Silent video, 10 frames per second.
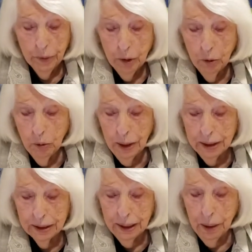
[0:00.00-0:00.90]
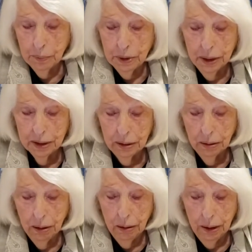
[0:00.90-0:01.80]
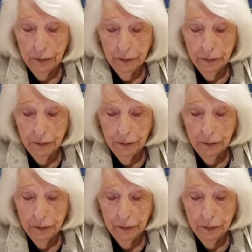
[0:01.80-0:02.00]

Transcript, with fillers: who has kept us alive,